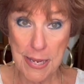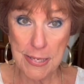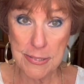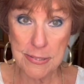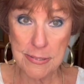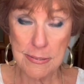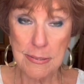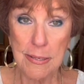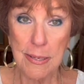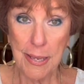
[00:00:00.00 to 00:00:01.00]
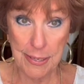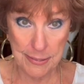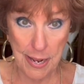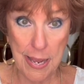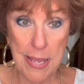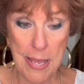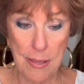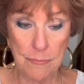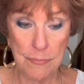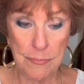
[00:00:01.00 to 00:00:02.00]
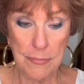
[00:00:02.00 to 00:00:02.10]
is and I am.